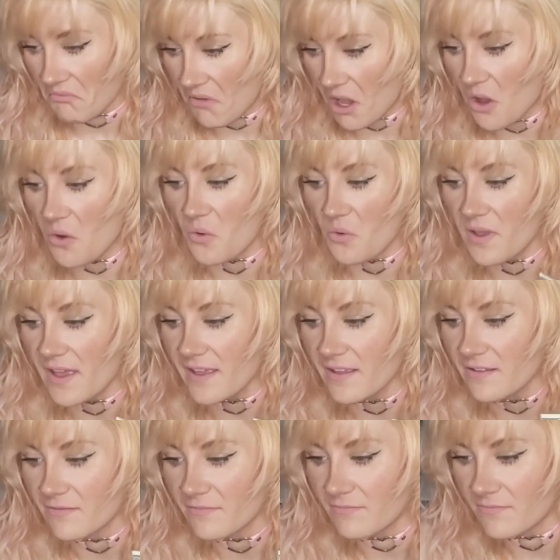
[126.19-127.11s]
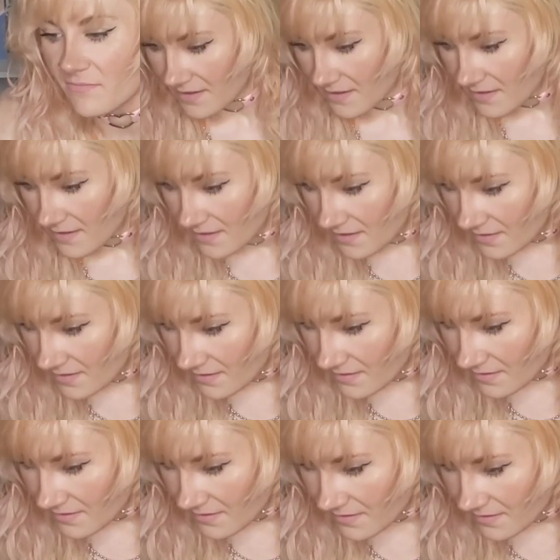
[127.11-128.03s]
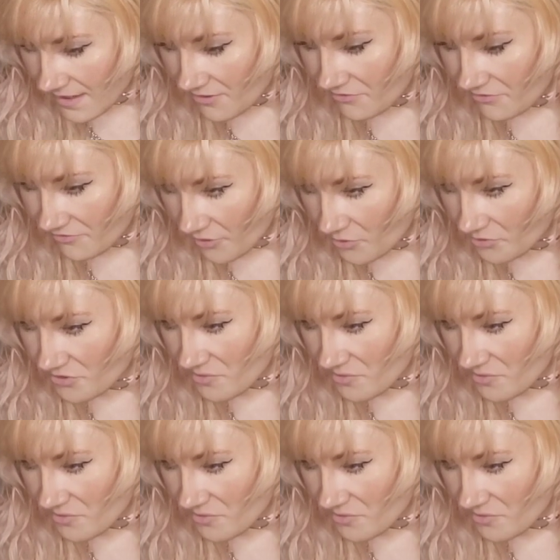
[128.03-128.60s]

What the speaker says: Okay. Now fold